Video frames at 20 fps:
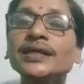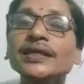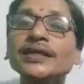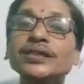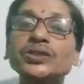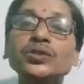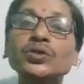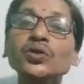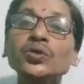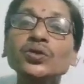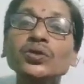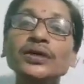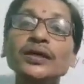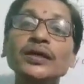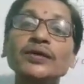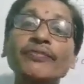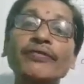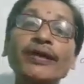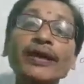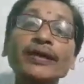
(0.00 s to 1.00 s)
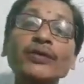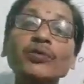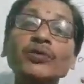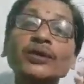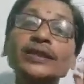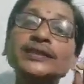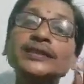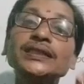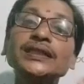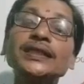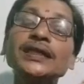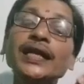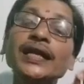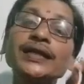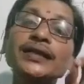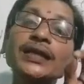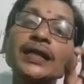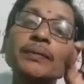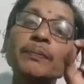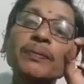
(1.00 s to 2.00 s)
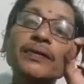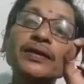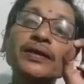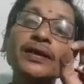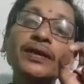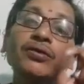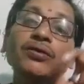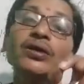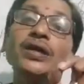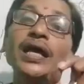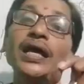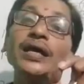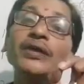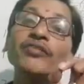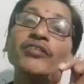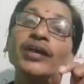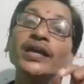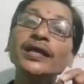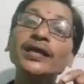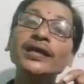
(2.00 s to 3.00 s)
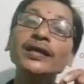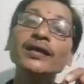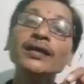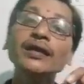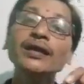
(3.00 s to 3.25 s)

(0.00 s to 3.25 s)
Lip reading: So, when we select a particular way